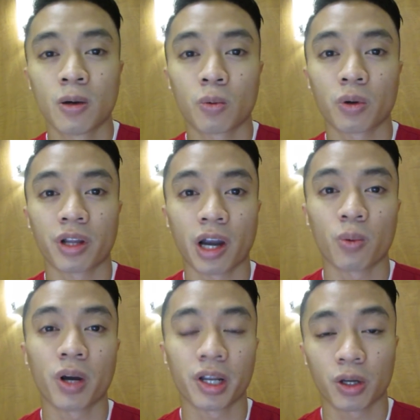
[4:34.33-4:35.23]
whether I
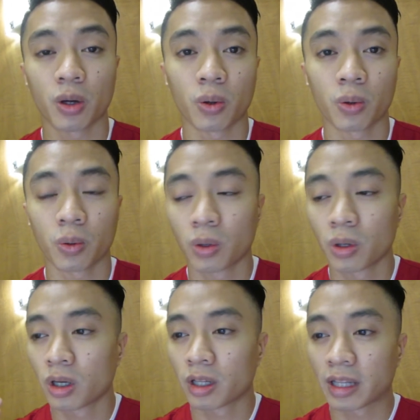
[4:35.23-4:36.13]
want to go
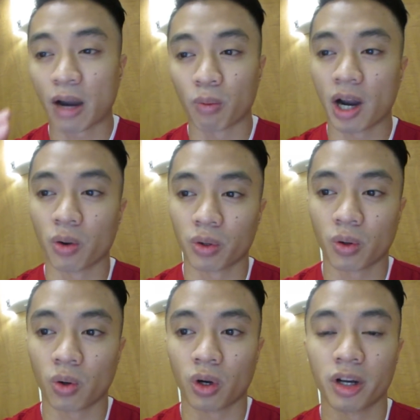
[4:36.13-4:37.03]
that route
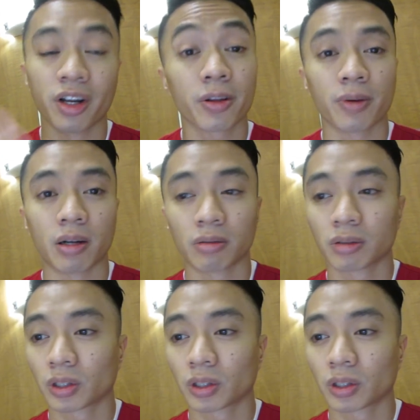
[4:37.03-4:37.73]
or another route.